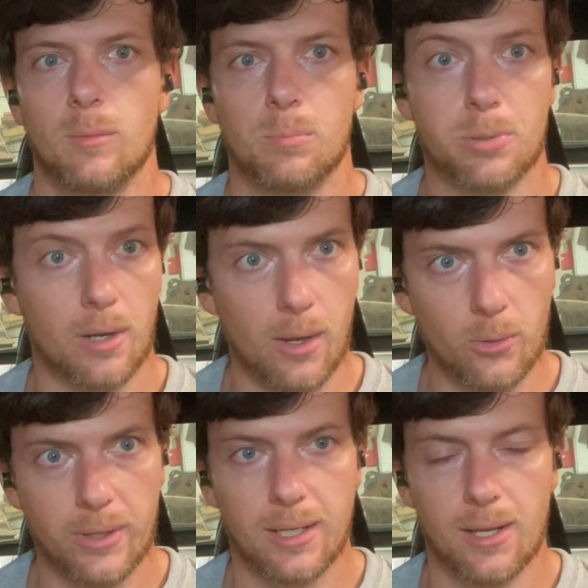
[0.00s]

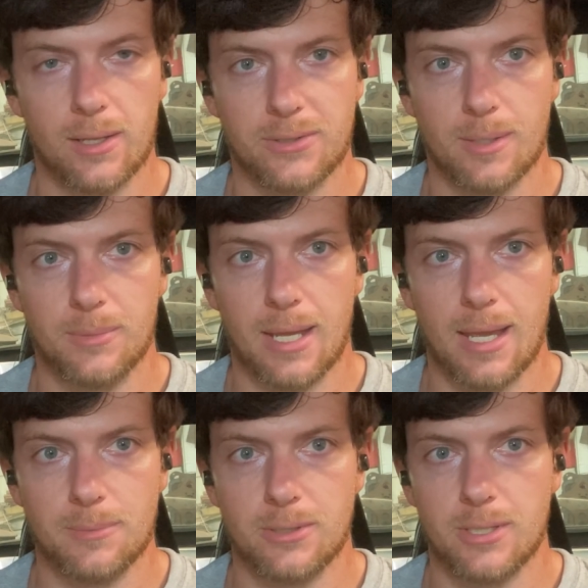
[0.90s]
Pro, they call it
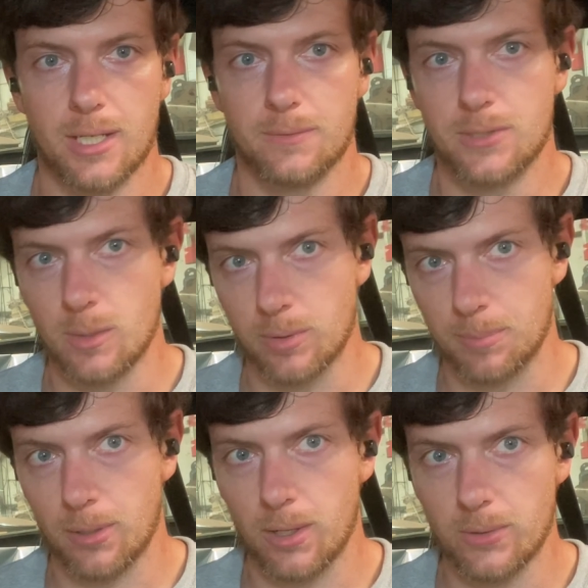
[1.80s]
sometimes, instead of super
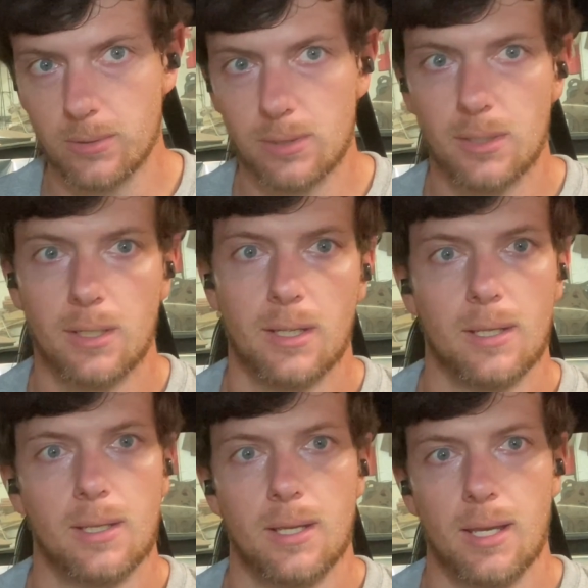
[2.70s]
pro.
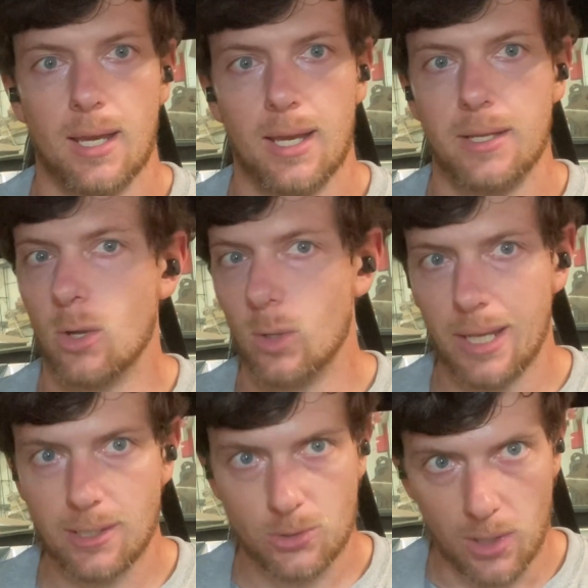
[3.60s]
No
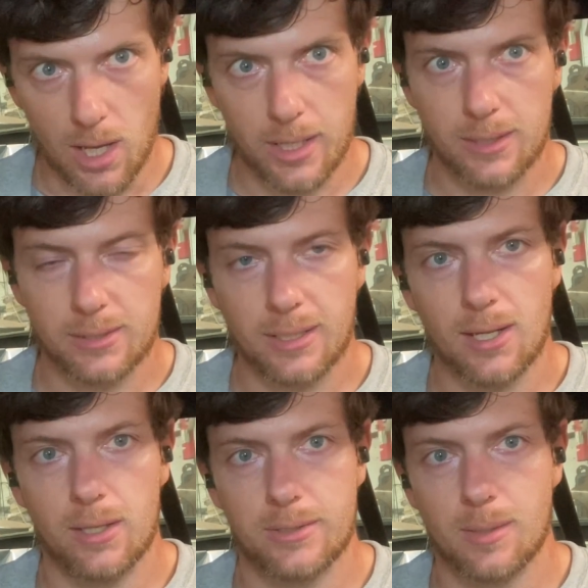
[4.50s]
electronics, they
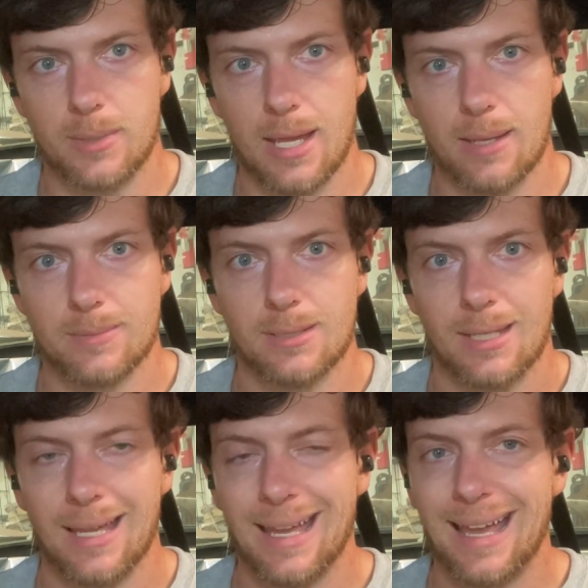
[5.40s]
call it sometimes.
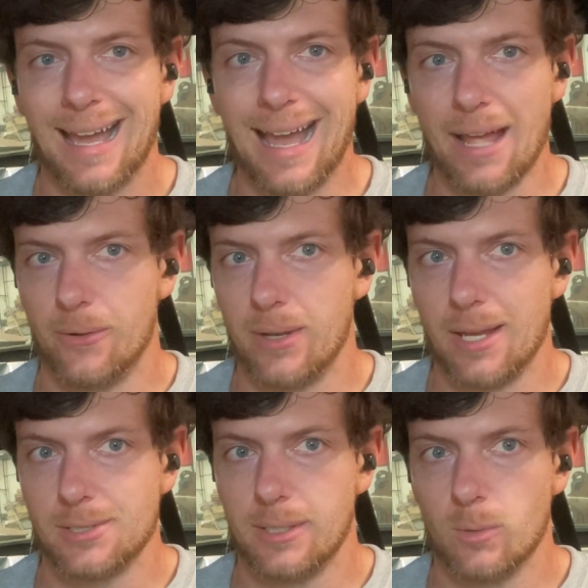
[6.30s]
I don't
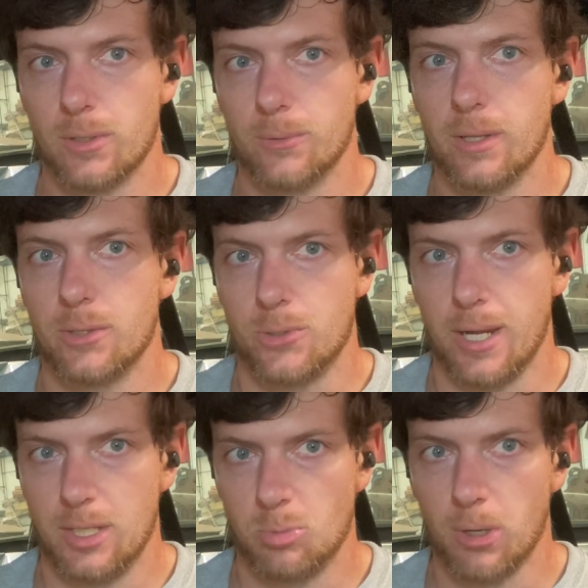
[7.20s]
actually want to run a
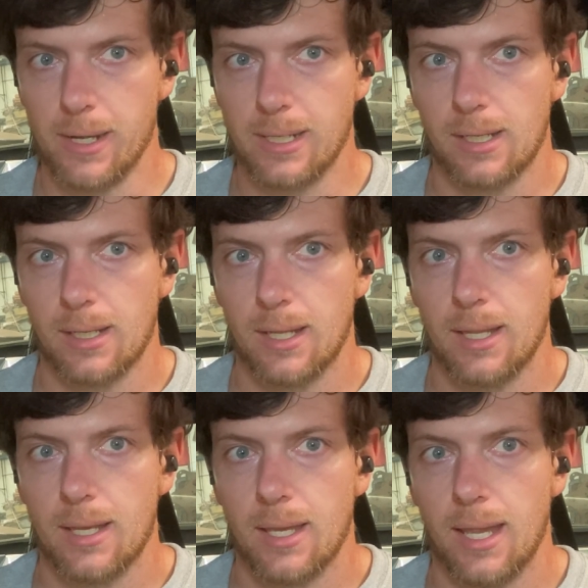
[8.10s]
Transbrake.
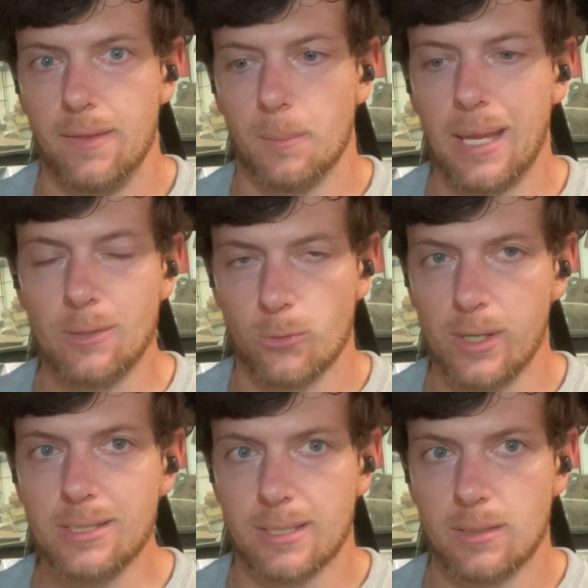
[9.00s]
And the main
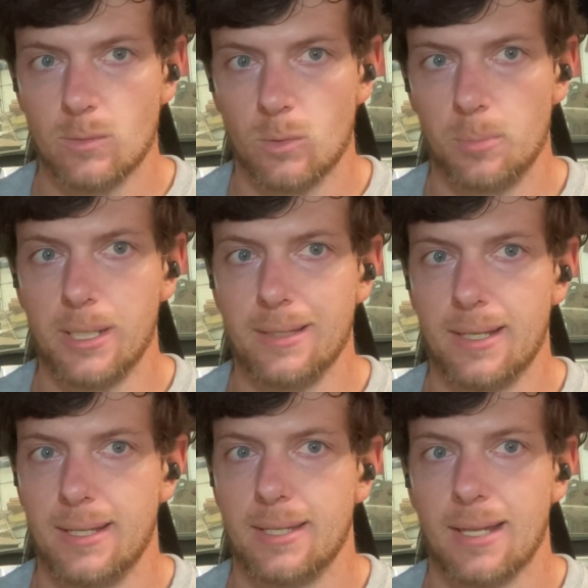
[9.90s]
reason would be
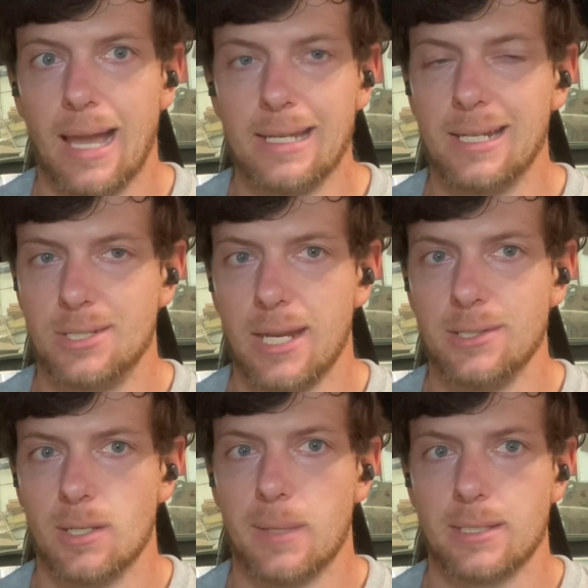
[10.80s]
that I need to
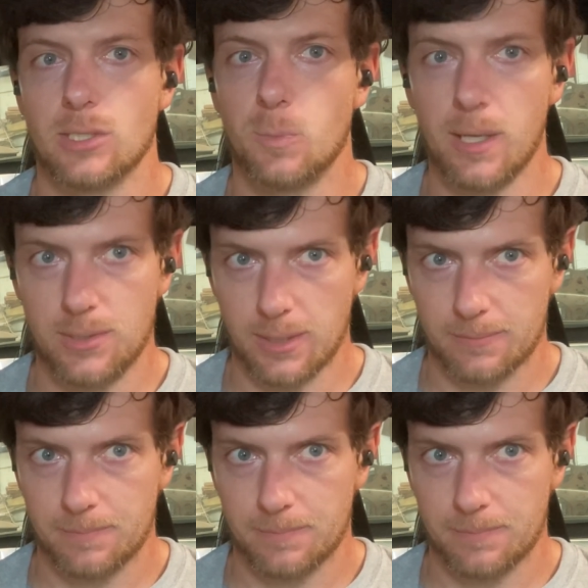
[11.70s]
change up my suspension.